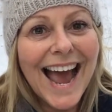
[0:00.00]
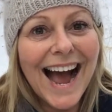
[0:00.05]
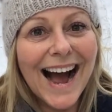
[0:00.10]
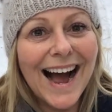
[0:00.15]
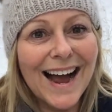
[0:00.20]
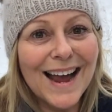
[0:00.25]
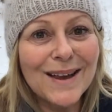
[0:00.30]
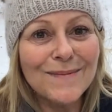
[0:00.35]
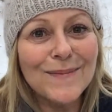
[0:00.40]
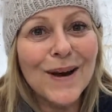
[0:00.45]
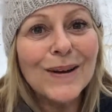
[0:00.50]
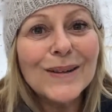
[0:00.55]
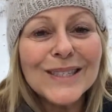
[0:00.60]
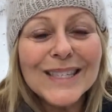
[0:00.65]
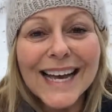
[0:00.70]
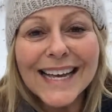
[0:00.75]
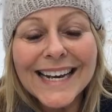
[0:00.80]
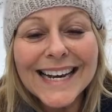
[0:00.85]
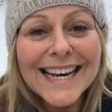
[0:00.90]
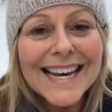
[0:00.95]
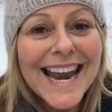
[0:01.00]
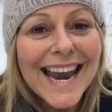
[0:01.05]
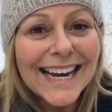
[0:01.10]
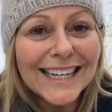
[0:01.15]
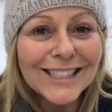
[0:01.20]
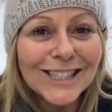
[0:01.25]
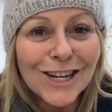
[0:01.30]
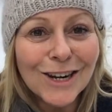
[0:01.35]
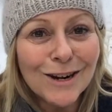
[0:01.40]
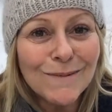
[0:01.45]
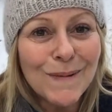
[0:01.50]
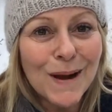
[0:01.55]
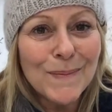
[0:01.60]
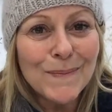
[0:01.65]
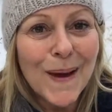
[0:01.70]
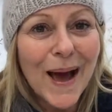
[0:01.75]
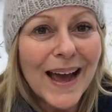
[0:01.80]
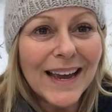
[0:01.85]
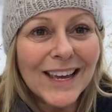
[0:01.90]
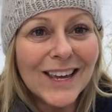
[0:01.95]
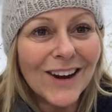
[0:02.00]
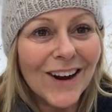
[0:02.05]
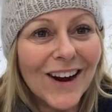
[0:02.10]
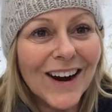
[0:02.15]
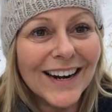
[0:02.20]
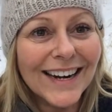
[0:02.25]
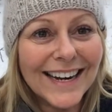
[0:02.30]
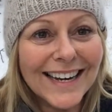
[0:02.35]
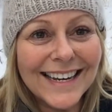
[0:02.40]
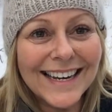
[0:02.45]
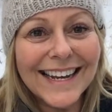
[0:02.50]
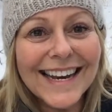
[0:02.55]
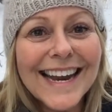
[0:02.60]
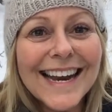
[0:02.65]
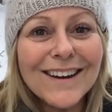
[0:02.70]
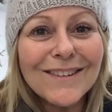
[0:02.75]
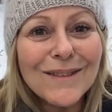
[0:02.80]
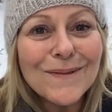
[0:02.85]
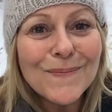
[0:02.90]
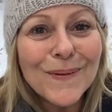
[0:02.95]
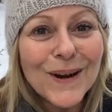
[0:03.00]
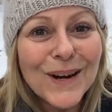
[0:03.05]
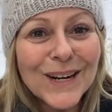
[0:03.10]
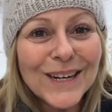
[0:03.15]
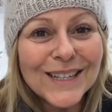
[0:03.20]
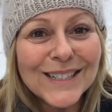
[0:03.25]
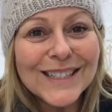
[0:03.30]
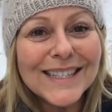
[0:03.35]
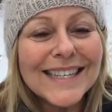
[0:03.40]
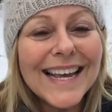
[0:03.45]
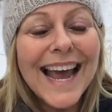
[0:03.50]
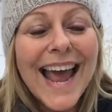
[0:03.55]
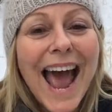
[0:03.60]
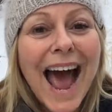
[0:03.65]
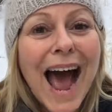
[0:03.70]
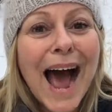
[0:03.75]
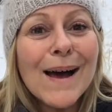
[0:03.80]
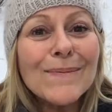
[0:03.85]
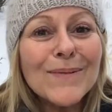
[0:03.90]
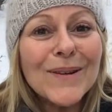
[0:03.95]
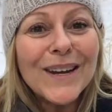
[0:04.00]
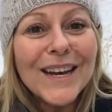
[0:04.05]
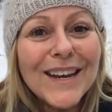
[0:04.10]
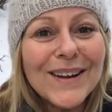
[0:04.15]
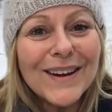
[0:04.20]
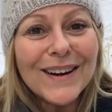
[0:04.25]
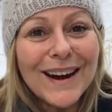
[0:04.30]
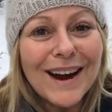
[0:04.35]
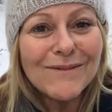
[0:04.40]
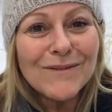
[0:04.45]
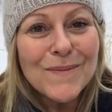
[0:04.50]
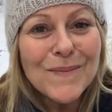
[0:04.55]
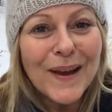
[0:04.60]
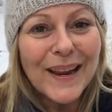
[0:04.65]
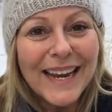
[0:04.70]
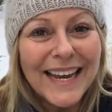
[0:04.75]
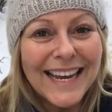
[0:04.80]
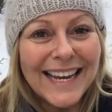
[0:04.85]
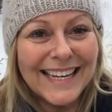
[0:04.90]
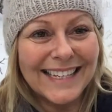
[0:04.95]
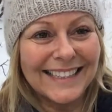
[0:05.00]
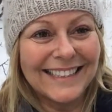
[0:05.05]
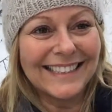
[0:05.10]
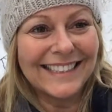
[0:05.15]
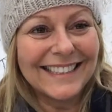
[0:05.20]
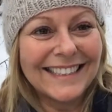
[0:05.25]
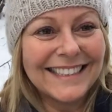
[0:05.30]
I am outside in nature in my backyard, and you can hear the birds. Happy New Year, everybody.